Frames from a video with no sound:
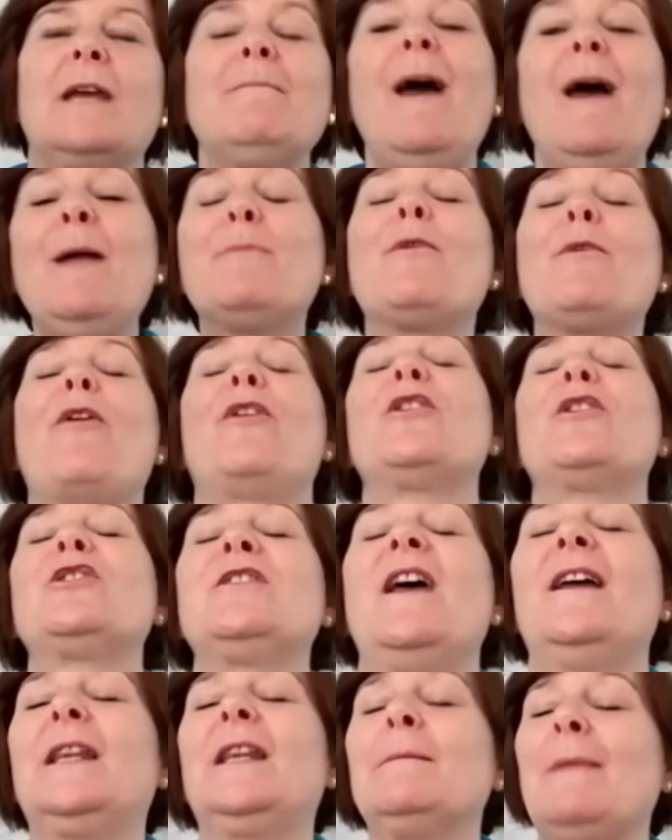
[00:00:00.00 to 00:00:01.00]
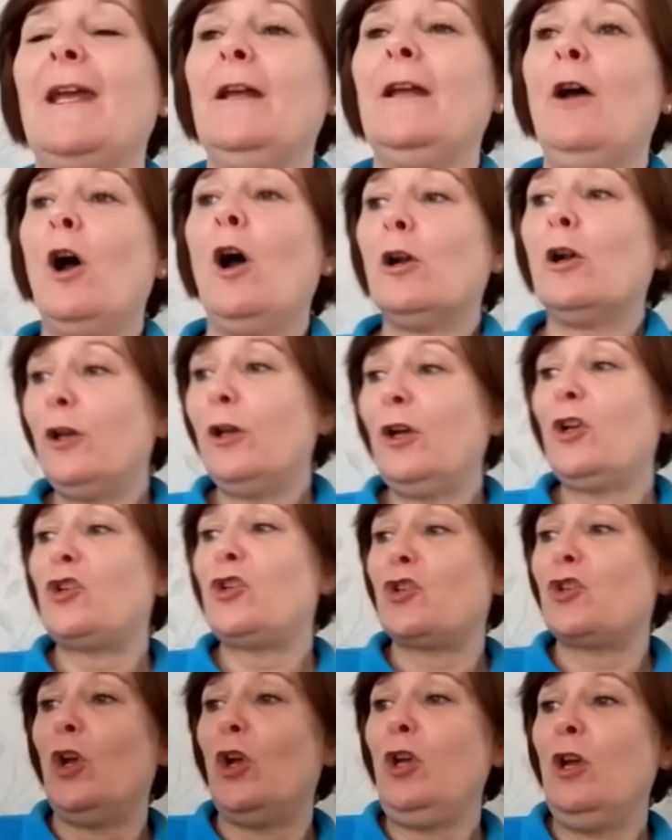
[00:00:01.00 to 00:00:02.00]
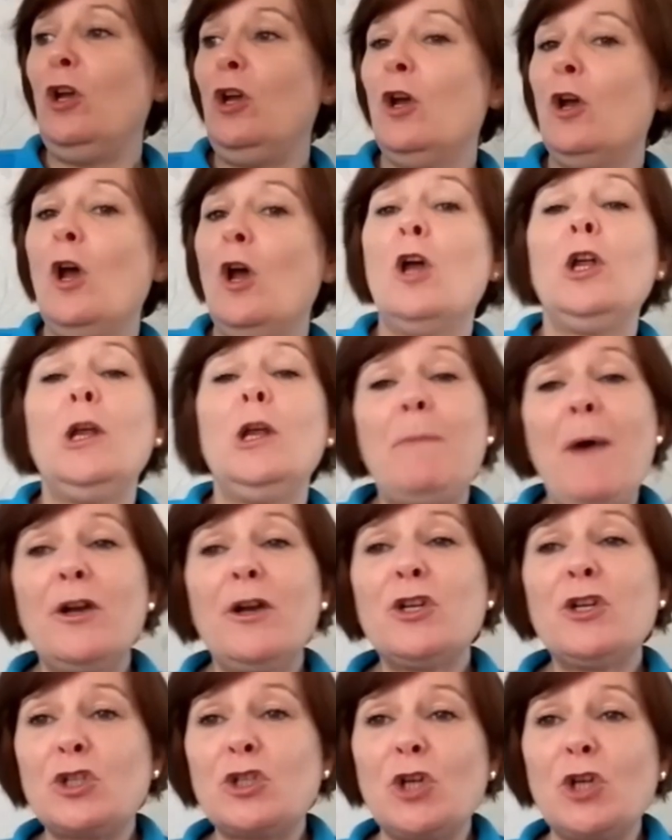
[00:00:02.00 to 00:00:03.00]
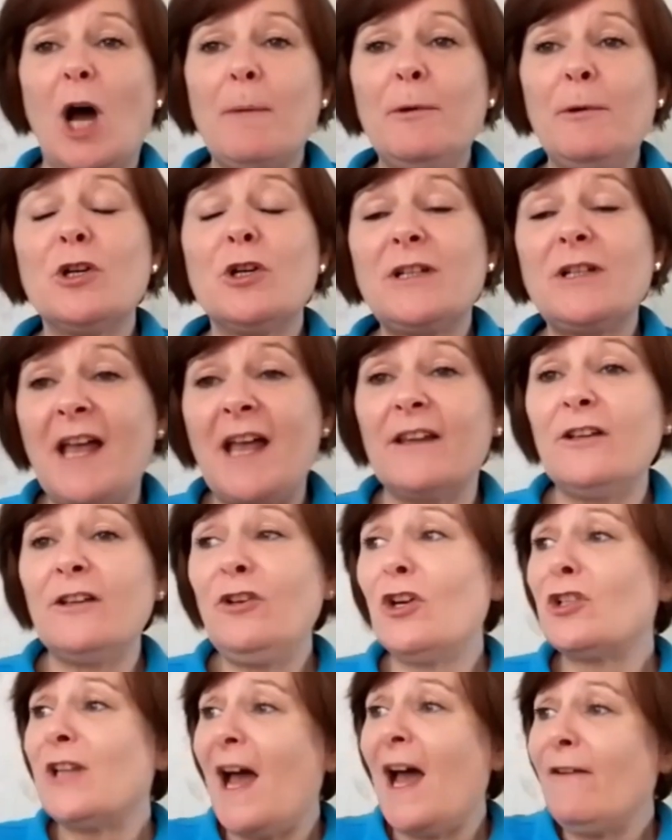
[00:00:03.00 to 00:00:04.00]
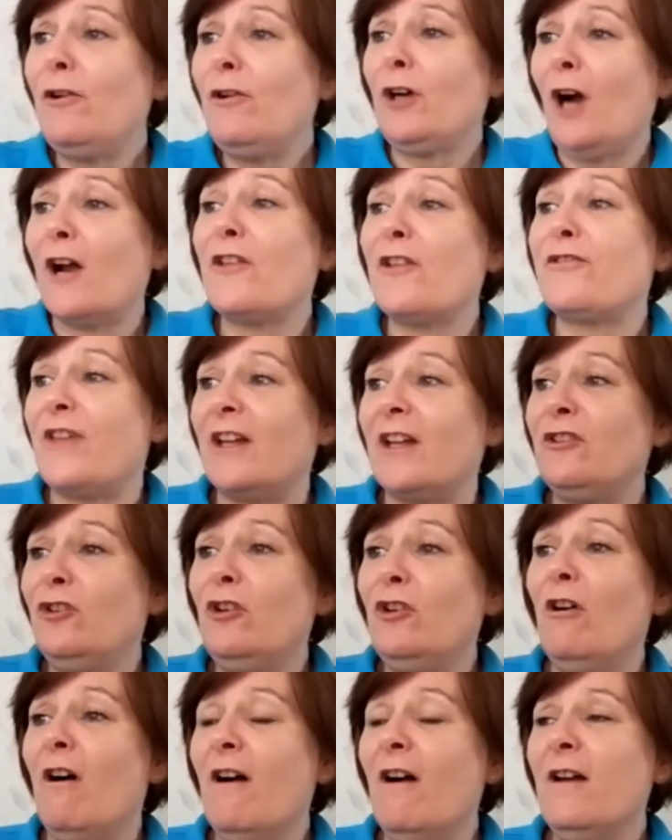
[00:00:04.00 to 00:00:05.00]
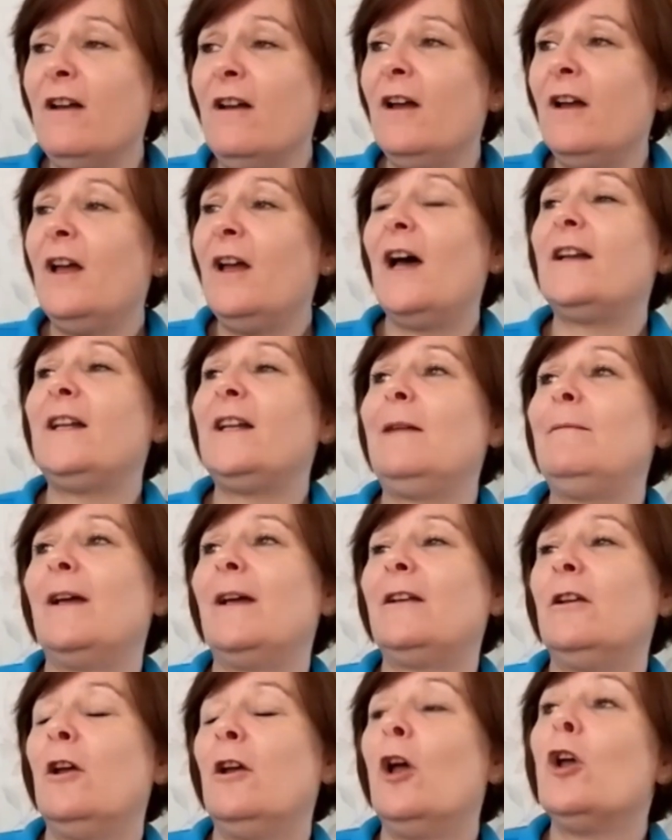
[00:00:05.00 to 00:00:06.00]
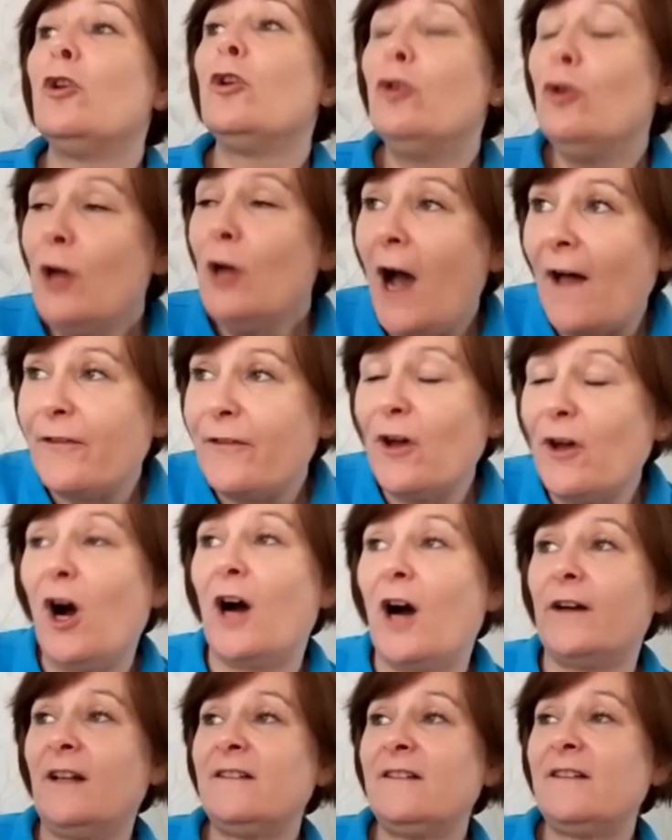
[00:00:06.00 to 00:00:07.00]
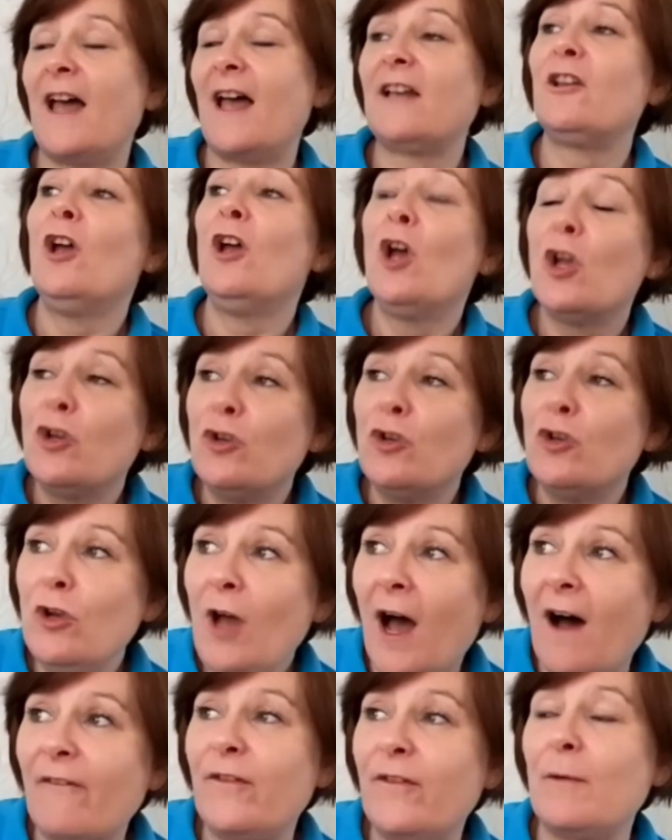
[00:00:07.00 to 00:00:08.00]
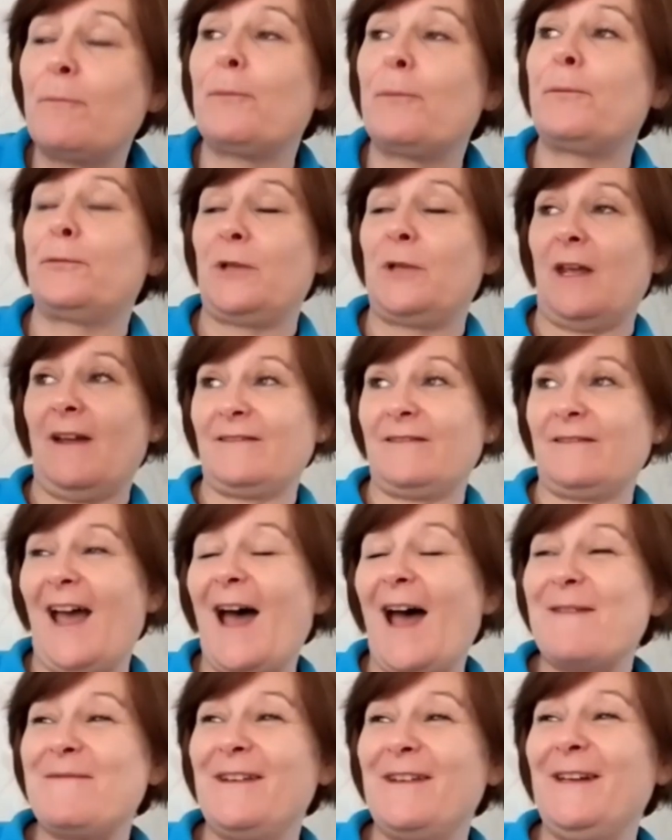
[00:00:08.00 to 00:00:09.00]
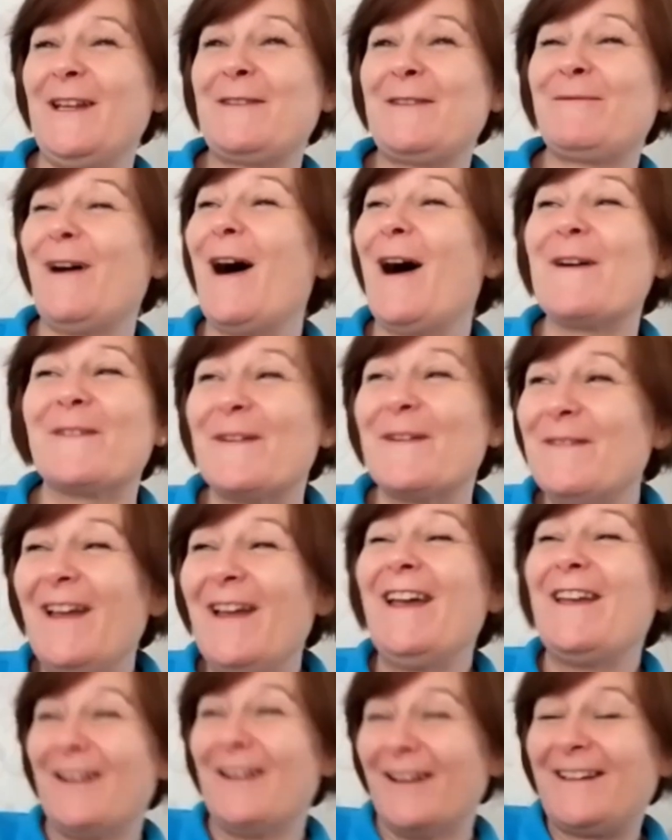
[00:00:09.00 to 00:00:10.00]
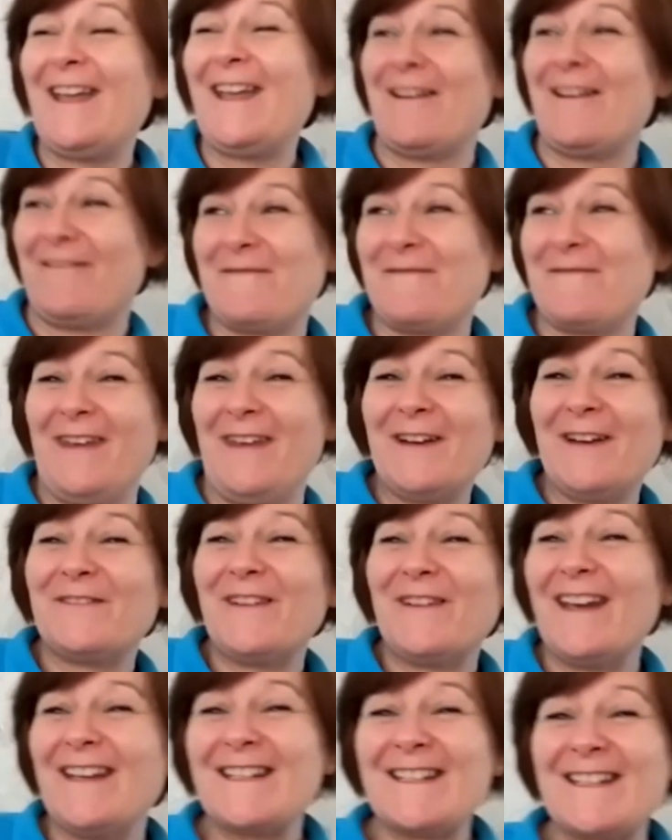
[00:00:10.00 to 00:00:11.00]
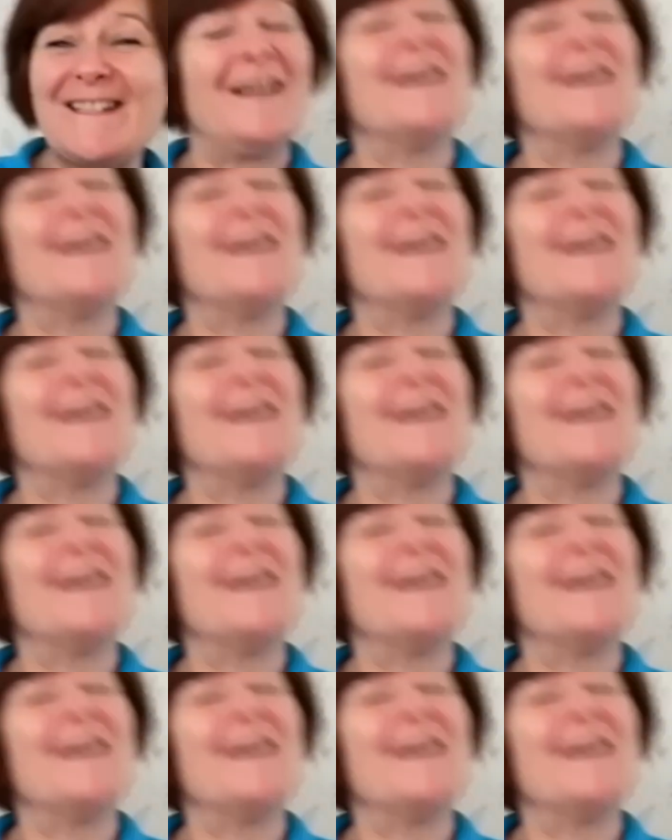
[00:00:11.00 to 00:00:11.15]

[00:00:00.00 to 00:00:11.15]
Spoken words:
My brother said to me, look at you. You better stop it. You're killing yourself. Look how thin you are. And I'm like, you had the heart attack. You have the diabetes problem. You're giving me advice.